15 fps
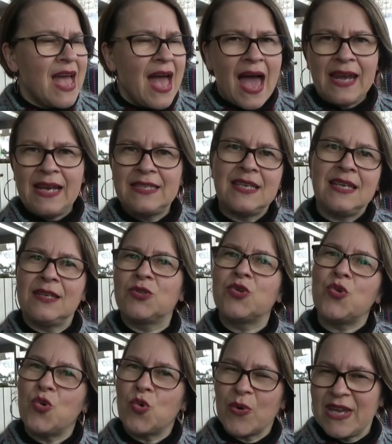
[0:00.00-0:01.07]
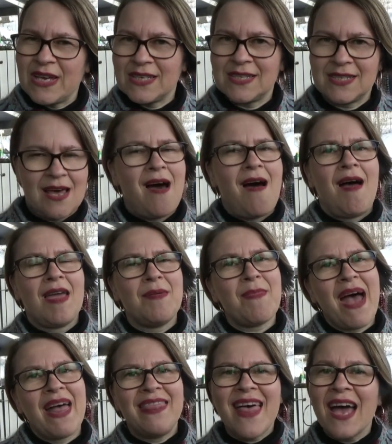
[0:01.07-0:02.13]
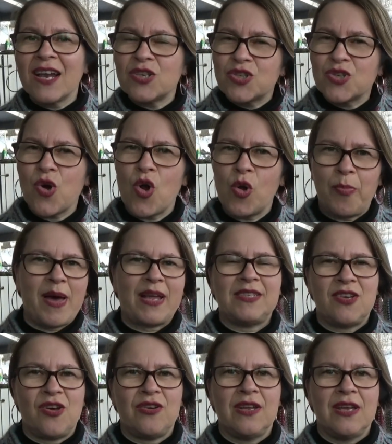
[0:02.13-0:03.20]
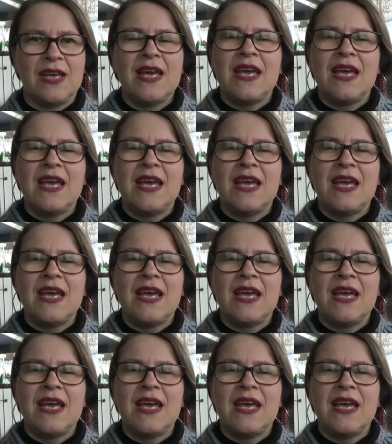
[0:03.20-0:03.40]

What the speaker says: And it's in 2 weeks time, and that shawl pattern